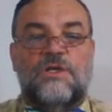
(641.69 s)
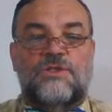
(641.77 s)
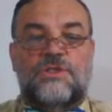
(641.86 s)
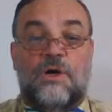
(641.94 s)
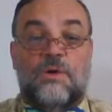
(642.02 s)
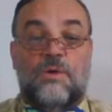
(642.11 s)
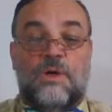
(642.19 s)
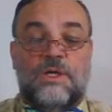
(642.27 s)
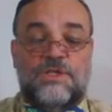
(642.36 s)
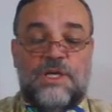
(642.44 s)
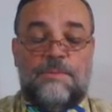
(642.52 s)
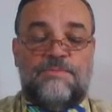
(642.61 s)
So
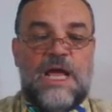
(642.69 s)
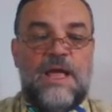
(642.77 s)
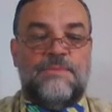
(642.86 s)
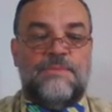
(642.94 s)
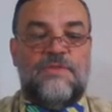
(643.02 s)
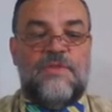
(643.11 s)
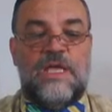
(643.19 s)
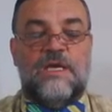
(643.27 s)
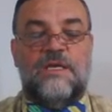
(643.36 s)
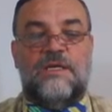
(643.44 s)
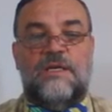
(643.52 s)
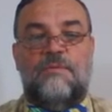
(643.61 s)
sometimes in the
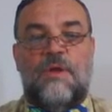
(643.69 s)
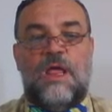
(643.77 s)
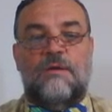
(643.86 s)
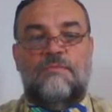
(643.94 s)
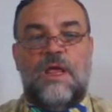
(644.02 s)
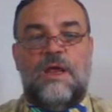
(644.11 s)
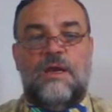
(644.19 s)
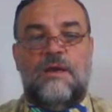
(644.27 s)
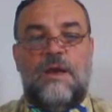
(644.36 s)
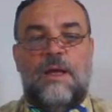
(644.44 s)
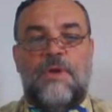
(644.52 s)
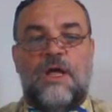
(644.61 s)
end,
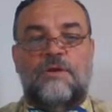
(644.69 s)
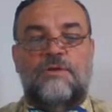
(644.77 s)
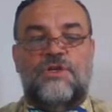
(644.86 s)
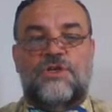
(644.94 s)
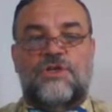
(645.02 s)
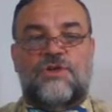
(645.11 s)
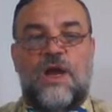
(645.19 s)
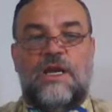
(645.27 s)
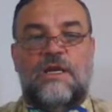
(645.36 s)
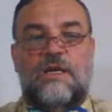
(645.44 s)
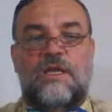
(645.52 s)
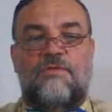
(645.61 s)
and I'm not just
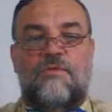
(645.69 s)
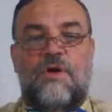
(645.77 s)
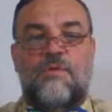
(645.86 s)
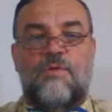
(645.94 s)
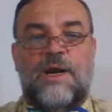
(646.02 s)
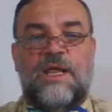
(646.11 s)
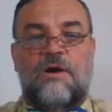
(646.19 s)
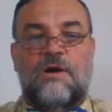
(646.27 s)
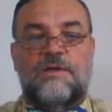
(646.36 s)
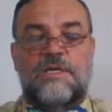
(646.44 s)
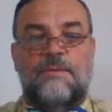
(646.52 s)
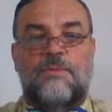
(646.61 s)
trying to give everybody a
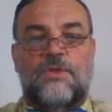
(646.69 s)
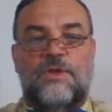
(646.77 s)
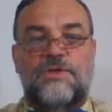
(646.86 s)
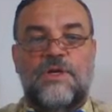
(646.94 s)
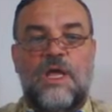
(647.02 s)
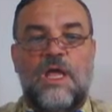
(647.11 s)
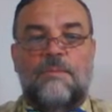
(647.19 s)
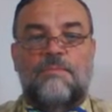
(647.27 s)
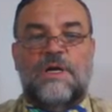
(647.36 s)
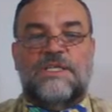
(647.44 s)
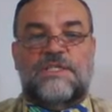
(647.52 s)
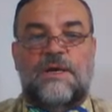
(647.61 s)
hard time on this,
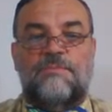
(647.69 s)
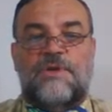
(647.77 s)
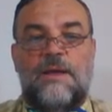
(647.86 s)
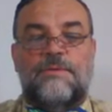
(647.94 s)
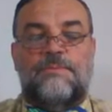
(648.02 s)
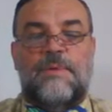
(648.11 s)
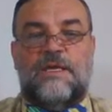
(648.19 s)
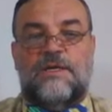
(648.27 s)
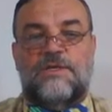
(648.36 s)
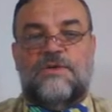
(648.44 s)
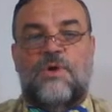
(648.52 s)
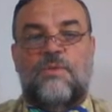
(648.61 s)
but sometimes,
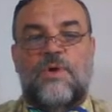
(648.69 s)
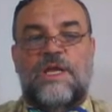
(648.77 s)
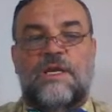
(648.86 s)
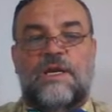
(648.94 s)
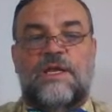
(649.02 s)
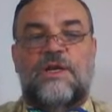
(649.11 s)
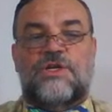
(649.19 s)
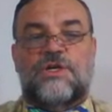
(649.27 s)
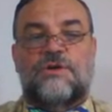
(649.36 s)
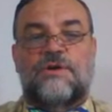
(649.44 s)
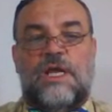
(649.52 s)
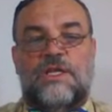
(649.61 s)
because if we read the
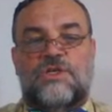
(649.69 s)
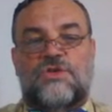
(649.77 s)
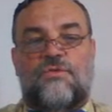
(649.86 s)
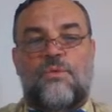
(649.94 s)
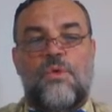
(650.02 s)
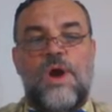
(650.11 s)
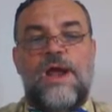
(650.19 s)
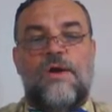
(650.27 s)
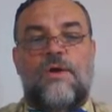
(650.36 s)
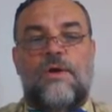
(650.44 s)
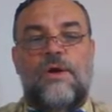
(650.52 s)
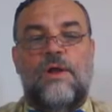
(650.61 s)
literature, it's
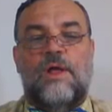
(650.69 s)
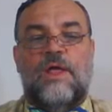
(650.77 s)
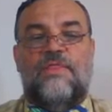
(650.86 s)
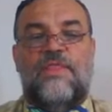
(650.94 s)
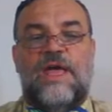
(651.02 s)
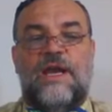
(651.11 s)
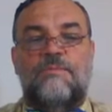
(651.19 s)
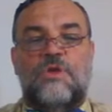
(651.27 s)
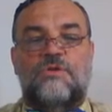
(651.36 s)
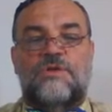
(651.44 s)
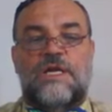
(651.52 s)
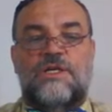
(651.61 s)
rare that a
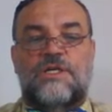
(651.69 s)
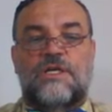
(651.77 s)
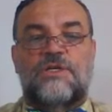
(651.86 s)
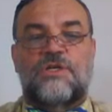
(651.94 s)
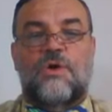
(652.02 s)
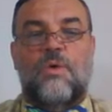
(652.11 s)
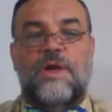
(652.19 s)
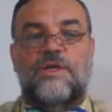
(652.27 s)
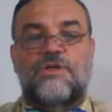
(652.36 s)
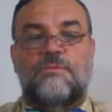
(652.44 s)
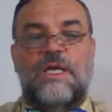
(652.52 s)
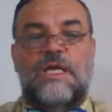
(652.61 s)
mutation is
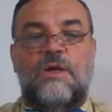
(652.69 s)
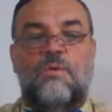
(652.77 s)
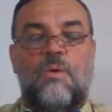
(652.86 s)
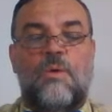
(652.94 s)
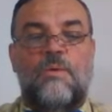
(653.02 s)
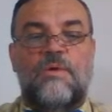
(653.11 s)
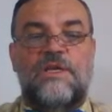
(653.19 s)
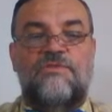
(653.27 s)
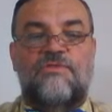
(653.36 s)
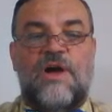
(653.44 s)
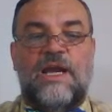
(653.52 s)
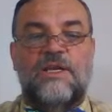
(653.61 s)
going to be what we would
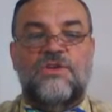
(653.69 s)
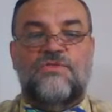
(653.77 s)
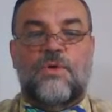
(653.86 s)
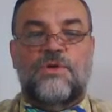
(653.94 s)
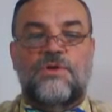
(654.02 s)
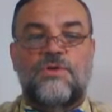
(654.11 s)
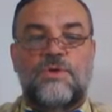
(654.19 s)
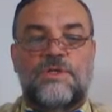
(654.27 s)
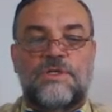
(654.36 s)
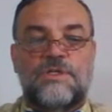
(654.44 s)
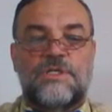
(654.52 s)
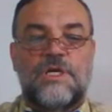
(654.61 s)
define as
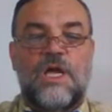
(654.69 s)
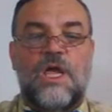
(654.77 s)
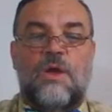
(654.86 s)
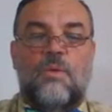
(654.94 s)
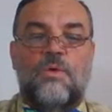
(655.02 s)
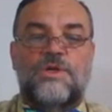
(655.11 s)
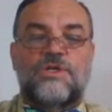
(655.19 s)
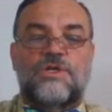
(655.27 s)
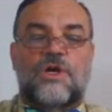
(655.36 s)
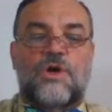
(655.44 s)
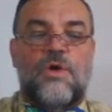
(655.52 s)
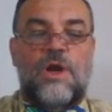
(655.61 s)
fortuitous, which is
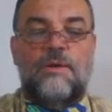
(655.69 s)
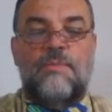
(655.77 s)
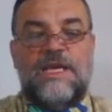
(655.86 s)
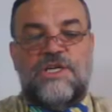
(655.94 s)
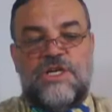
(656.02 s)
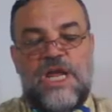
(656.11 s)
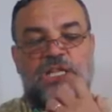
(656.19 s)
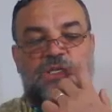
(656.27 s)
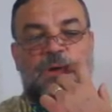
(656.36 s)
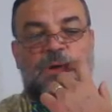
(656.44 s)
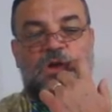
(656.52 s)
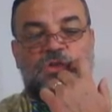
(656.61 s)
occurring by
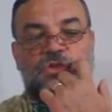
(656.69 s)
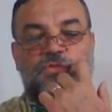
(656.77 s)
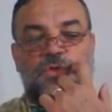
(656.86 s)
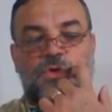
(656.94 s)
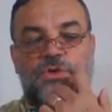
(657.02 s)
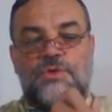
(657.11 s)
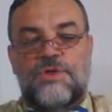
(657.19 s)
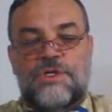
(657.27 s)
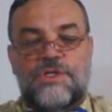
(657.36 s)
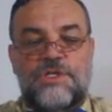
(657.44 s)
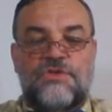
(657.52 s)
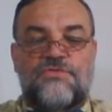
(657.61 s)
chance, but also
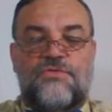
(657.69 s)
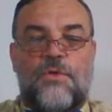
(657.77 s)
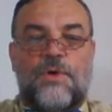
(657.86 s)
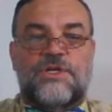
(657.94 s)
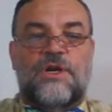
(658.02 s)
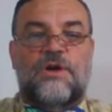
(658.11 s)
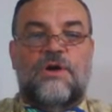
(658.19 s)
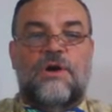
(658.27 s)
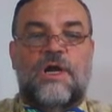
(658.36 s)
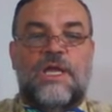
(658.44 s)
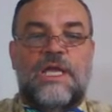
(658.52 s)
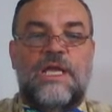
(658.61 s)
fortuitous is fortunate or
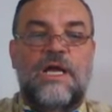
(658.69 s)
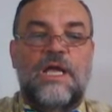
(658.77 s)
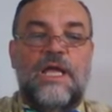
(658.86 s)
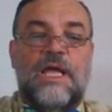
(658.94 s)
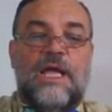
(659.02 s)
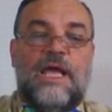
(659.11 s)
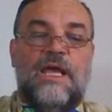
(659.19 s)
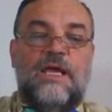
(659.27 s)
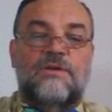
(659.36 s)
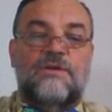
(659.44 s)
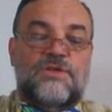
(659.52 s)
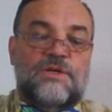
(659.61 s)
lucky,
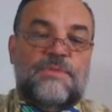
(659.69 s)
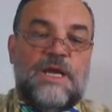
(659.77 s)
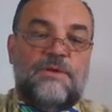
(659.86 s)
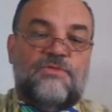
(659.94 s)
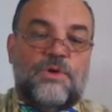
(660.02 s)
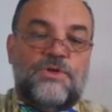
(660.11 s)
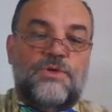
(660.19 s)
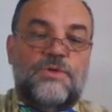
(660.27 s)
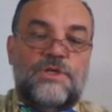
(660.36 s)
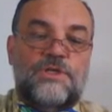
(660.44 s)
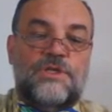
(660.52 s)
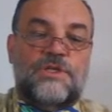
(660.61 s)
and sometimes
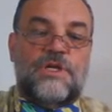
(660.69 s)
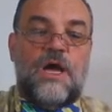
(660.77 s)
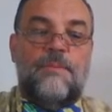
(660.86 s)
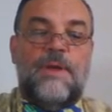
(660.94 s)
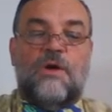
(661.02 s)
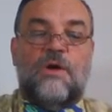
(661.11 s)
fortuitous is coming or